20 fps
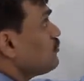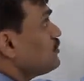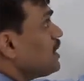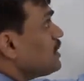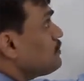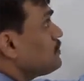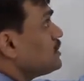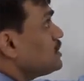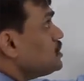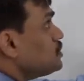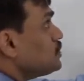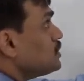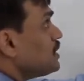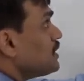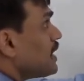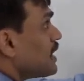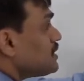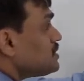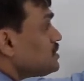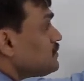of that
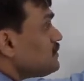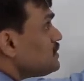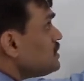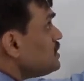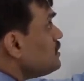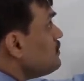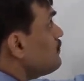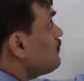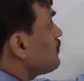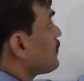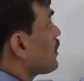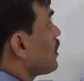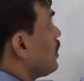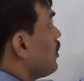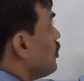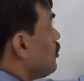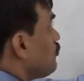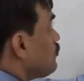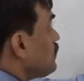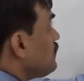particular activity
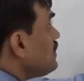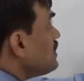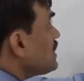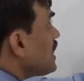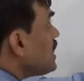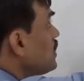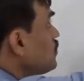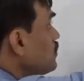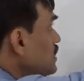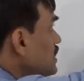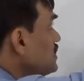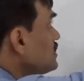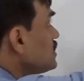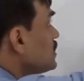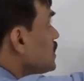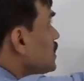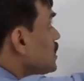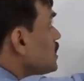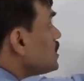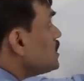we will calculate
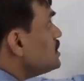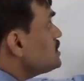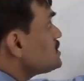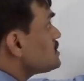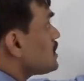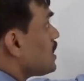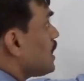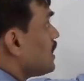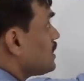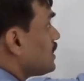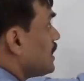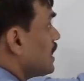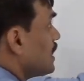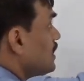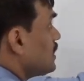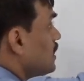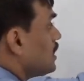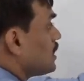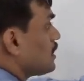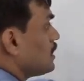the early start
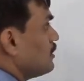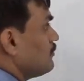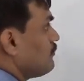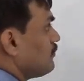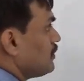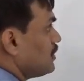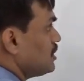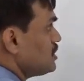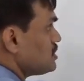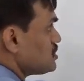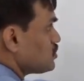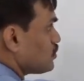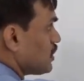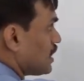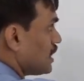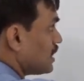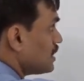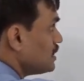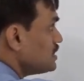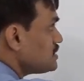and early finish. So
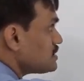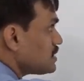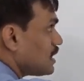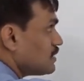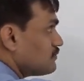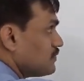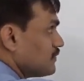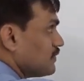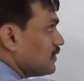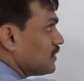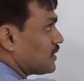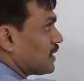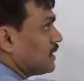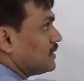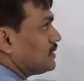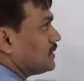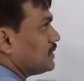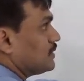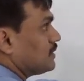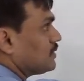early start we will
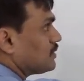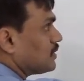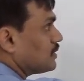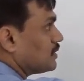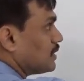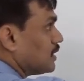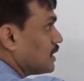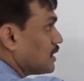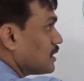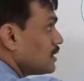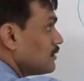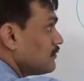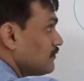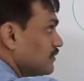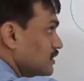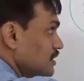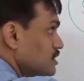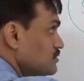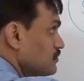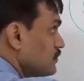write here and early
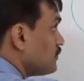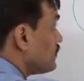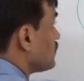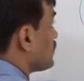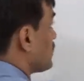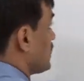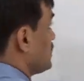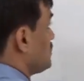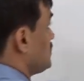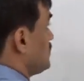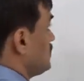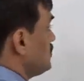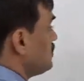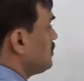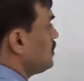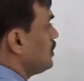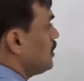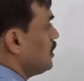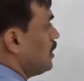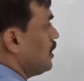finish we will write
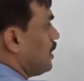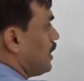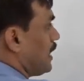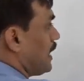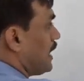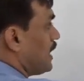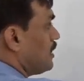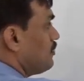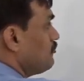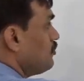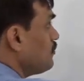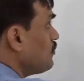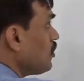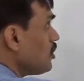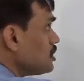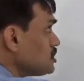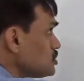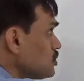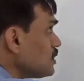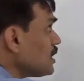here. And we will
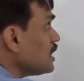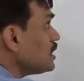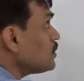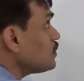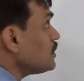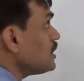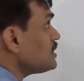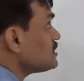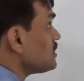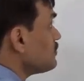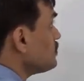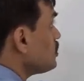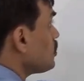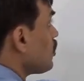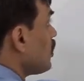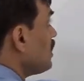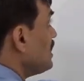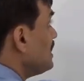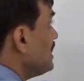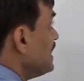also calculate something
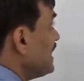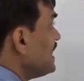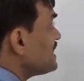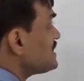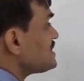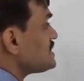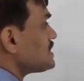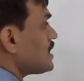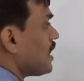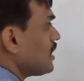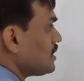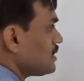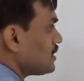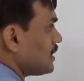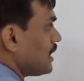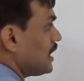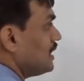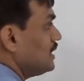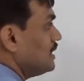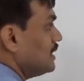called late start
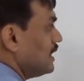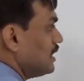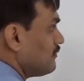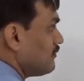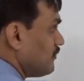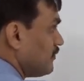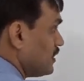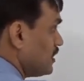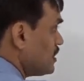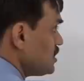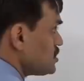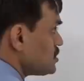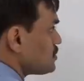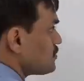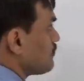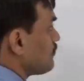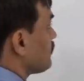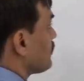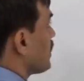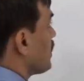and late
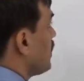finish.